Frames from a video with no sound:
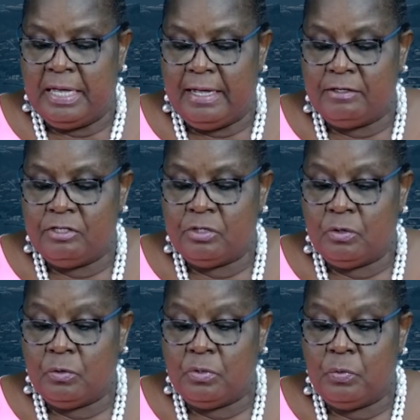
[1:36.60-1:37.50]
and
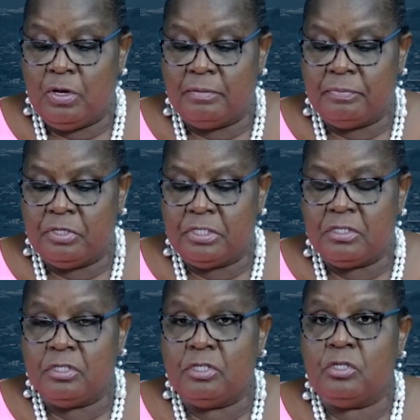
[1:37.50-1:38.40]
so we want
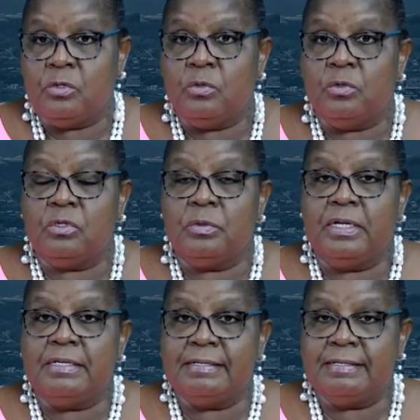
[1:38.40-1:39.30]
persons to
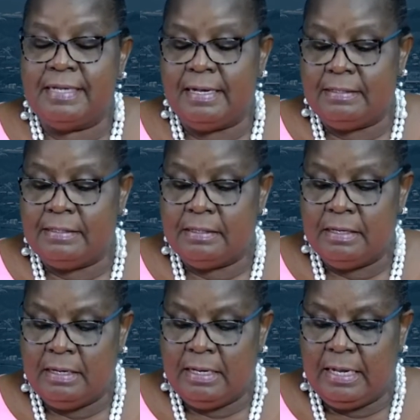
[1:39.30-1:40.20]
understand
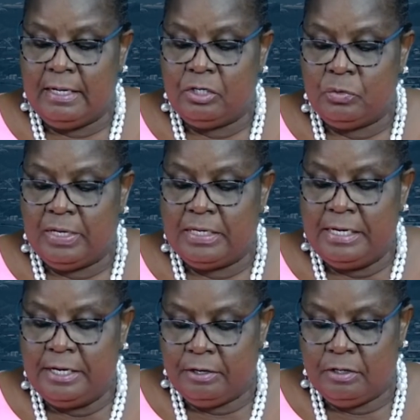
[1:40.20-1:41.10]
and to
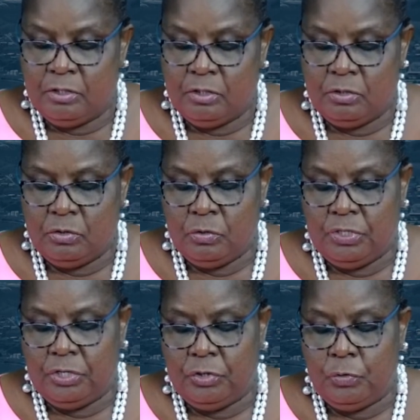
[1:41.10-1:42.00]
adhere to
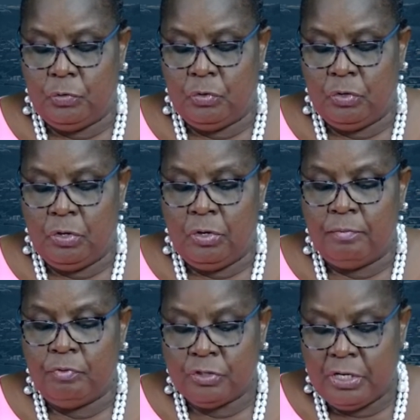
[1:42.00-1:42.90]
the new
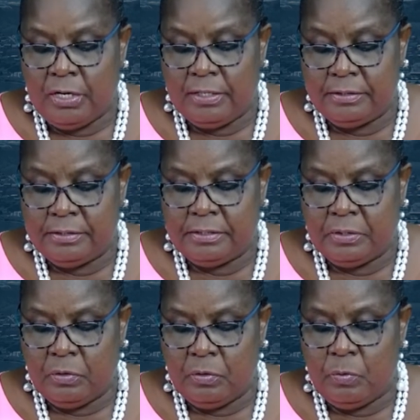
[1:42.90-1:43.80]
protocols
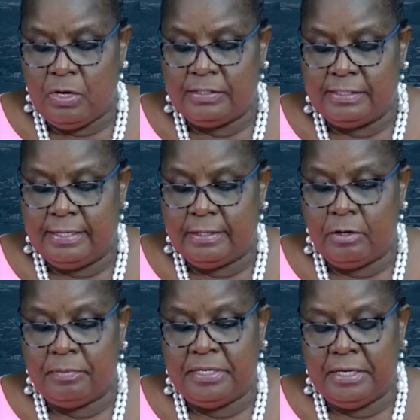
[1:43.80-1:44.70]
once they are
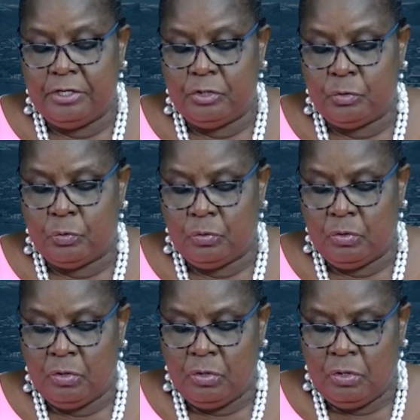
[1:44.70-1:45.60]
coming into
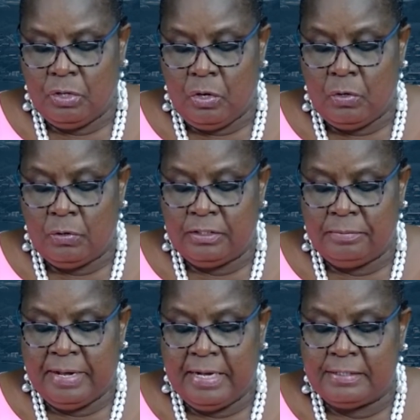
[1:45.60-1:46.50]
or
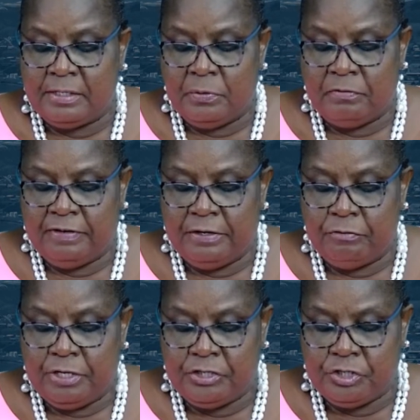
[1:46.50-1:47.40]
departing our
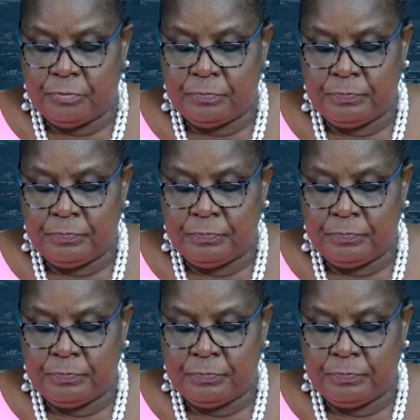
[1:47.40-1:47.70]
federation.